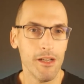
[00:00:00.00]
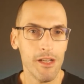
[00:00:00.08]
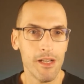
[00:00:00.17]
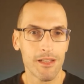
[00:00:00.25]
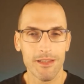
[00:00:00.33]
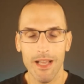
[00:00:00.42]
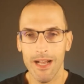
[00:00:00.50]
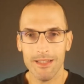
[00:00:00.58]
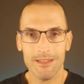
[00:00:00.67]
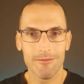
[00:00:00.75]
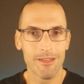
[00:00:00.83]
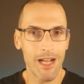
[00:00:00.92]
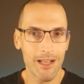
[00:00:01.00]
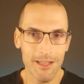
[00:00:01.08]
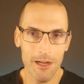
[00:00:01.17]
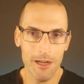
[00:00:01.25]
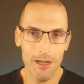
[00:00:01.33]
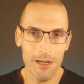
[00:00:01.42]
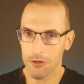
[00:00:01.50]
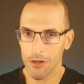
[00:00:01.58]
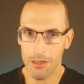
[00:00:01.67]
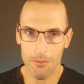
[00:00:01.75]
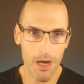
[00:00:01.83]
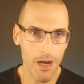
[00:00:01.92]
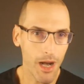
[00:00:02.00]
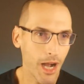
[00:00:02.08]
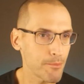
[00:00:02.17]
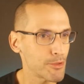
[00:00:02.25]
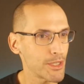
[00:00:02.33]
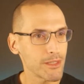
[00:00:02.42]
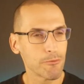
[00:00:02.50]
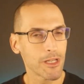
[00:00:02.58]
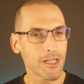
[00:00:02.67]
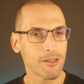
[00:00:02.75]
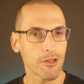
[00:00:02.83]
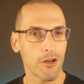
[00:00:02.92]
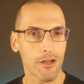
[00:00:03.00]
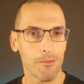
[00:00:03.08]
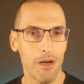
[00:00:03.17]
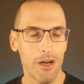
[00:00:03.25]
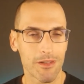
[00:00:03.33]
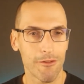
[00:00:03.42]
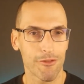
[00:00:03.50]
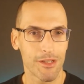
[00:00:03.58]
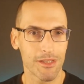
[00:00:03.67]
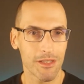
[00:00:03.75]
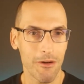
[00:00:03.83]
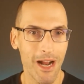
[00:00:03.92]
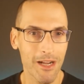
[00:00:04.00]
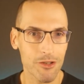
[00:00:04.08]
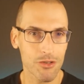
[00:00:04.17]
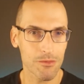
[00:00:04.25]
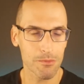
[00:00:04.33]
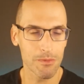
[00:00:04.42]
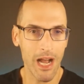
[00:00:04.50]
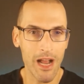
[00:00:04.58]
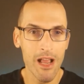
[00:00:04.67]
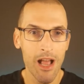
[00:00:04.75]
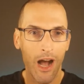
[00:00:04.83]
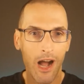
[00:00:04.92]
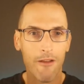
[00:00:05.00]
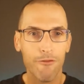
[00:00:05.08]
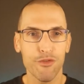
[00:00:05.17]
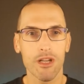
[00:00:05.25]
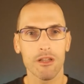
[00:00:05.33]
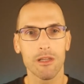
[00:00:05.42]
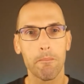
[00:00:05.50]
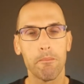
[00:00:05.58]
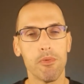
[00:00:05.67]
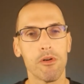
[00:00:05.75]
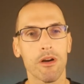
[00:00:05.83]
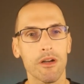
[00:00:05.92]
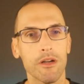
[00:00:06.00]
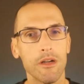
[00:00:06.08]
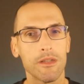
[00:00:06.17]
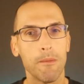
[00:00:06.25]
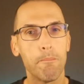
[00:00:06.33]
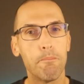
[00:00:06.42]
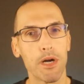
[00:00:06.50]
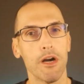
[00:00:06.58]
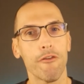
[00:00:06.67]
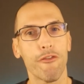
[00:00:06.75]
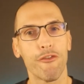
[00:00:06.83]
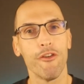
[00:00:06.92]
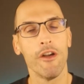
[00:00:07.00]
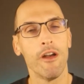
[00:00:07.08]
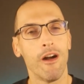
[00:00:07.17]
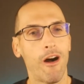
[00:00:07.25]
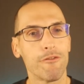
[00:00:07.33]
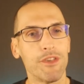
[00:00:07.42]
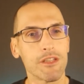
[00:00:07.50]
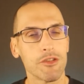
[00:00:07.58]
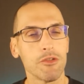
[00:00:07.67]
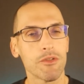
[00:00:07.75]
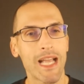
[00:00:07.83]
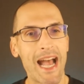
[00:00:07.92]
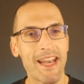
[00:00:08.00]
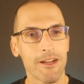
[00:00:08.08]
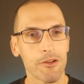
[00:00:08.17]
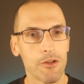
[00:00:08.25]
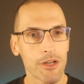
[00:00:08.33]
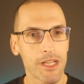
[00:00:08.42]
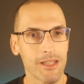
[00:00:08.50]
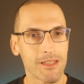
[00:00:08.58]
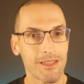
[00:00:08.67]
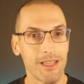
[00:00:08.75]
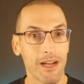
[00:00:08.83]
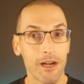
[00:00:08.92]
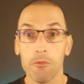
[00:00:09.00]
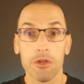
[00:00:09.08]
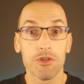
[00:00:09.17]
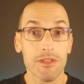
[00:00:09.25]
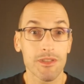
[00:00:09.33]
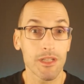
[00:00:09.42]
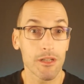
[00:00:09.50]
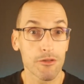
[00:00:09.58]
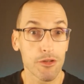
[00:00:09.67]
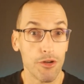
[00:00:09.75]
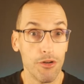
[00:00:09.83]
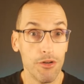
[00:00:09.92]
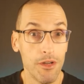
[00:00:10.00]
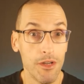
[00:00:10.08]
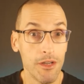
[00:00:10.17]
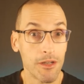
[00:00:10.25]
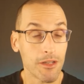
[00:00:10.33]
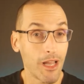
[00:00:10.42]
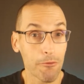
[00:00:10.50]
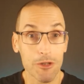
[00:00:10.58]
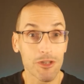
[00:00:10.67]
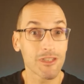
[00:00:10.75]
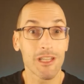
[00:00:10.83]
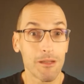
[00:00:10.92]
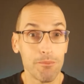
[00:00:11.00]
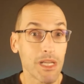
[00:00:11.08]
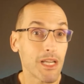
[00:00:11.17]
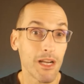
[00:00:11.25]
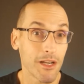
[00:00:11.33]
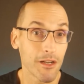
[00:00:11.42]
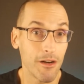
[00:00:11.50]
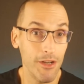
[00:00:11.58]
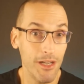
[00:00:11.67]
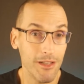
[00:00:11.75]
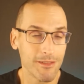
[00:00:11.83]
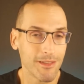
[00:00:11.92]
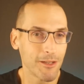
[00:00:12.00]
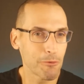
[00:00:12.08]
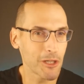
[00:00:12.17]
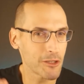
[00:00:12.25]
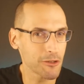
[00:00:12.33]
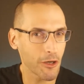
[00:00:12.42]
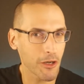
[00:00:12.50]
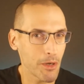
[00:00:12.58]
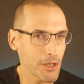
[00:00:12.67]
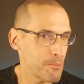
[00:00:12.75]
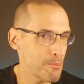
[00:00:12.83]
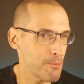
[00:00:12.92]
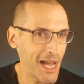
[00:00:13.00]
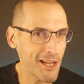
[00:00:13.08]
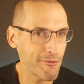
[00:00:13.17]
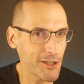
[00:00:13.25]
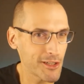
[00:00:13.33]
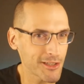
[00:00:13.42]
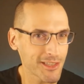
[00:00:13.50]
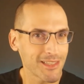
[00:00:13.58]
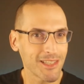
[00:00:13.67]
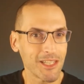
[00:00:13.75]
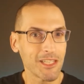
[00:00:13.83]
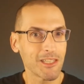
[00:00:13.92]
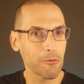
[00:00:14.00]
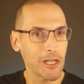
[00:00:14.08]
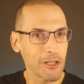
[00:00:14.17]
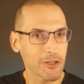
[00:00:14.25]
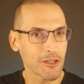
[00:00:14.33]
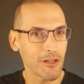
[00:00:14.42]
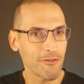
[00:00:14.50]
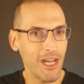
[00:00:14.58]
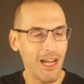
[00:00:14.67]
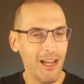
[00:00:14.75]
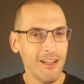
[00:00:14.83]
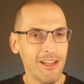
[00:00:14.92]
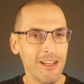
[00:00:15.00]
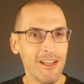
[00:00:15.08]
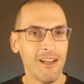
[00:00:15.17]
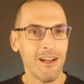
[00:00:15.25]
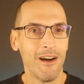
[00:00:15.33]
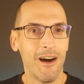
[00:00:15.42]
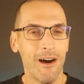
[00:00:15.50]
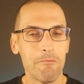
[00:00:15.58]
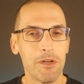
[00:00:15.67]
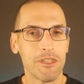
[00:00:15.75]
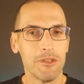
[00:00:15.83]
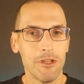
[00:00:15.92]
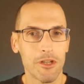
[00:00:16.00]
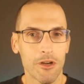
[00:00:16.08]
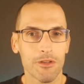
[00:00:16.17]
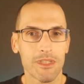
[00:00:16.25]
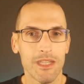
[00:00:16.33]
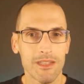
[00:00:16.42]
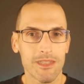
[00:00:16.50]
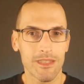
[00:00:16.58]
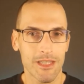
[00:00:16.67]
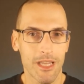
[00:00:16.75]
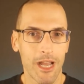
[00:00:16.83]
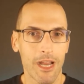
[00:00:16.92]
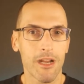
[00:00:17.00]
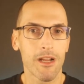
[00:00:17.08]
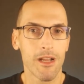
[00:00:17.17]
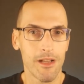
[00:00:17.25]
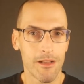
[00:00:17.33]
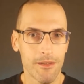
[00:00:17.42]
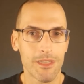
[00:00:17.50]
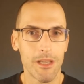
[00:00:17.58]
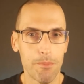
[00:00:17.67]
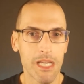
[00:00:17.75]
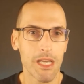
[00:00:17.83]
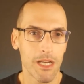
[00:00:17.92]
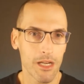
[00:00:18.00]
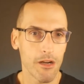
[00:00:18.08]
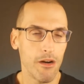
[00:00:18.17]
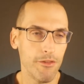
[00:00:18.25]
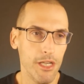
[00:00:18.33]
Then we can talk about hybrid, we can talk about different interactions, but that I feel the birth of this new category is there, and we're just here too. Like we're just at the beginning of it. Then we can talk about the metaverse as an iteration of that. But you know, this is like the beginning of it.